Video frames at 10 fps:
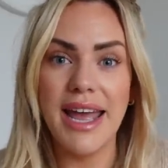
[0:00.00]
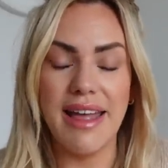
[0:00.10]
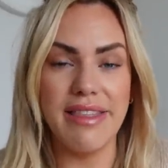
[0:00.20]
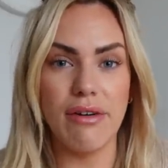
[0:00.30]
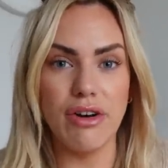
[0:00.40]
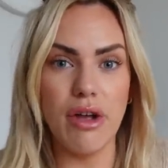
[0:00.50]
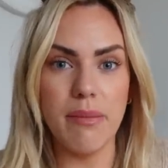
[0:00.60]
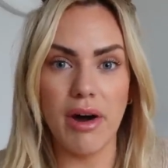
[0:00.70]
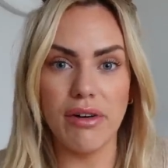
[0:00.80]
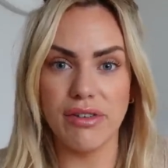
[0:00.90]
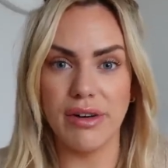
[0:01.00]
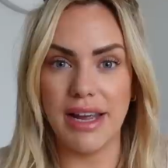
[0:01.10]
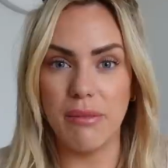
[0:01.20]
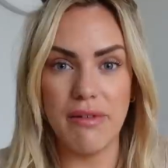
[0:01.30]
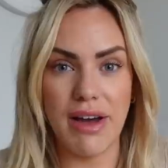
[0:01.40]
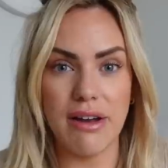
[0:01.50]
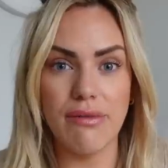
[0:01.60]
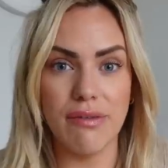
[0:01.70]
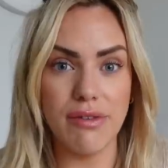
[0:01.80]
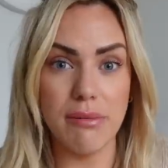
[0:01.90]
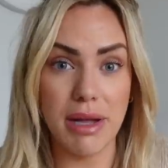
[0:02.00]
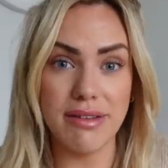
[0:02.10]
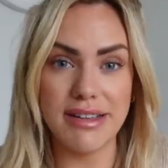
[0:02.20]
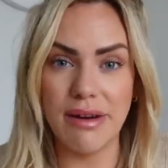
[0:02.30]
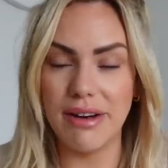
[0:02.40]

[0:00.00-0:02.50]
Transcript: and there are no marks on it, and we've had it for a few months now,